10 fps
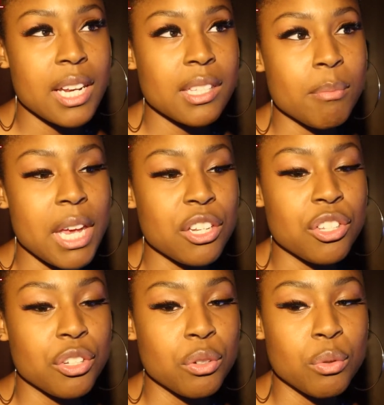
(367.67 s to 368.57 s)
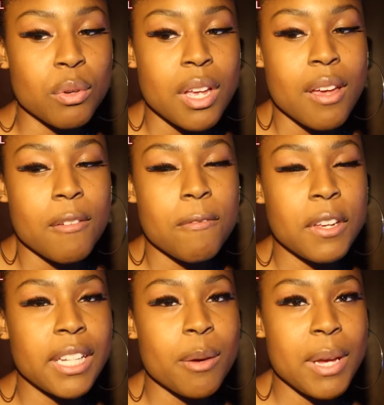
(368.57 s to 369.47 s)
and it's meant to
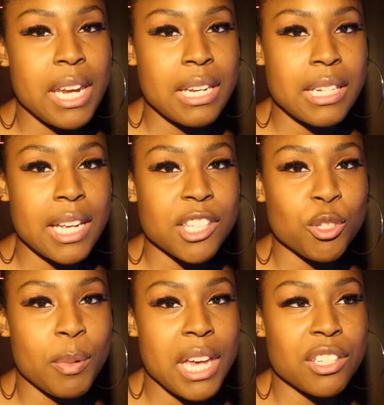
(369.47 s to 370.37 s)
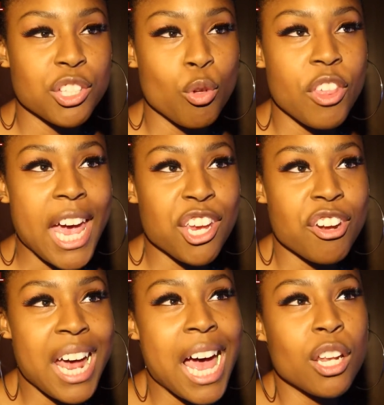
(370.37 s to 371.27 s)
fill up any dead space so that
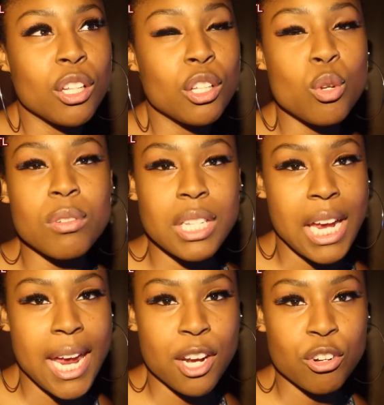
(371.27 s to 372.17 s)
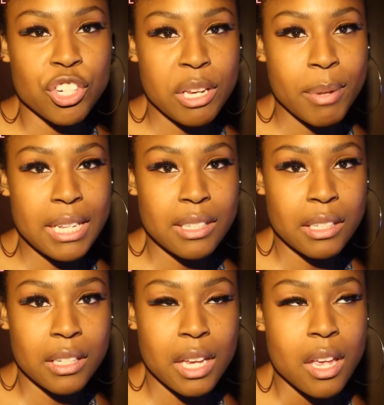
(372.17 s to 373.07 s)
you're not losing energy,
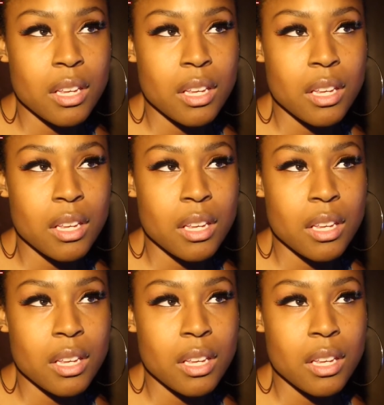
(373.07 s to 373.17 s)
basically.